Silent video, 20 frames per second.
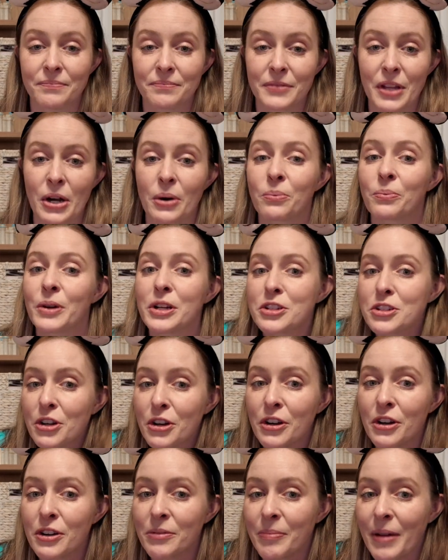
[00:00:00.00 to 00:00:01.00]
You know,
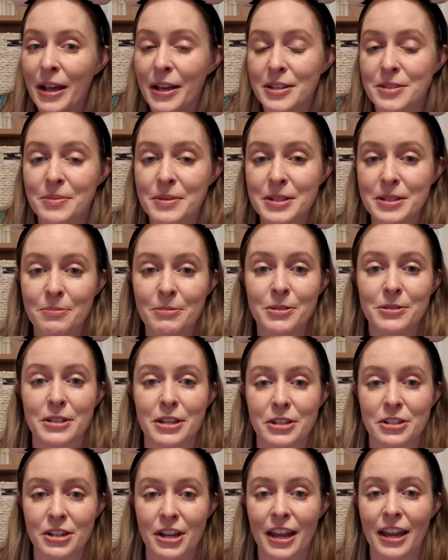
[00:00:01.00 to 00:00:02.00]
Richard, my husband's a
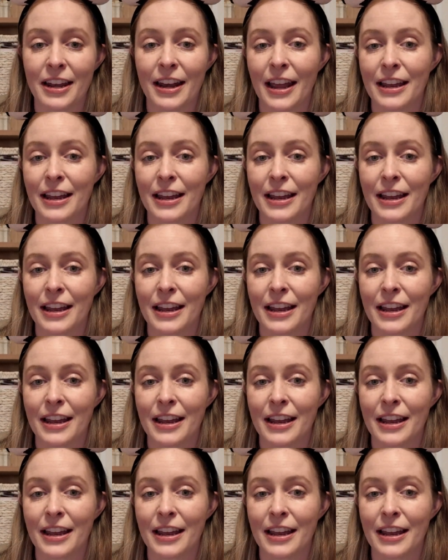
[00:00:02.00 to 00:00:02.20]
musician,